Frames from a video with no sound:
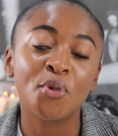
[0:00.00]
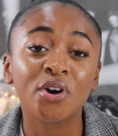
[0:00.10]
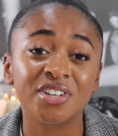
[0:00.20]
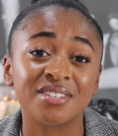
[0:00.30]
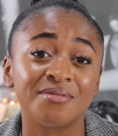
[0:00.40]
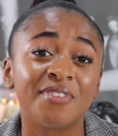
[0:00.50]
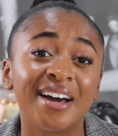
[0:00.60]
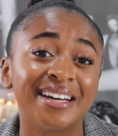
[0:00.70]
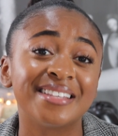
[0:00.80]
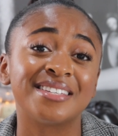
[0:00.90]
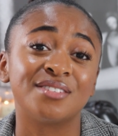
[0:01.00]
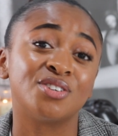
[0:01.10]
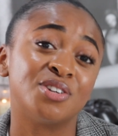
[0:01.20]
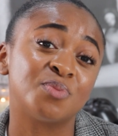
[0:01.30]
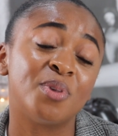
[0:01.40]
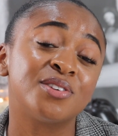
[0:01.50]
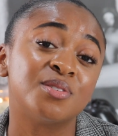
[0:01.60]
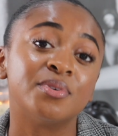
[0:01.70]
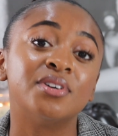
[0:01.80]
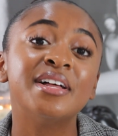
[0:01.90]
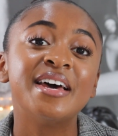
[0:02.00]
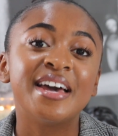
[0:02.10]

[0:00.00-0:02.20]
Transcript: mortgages and finance as soon as possible.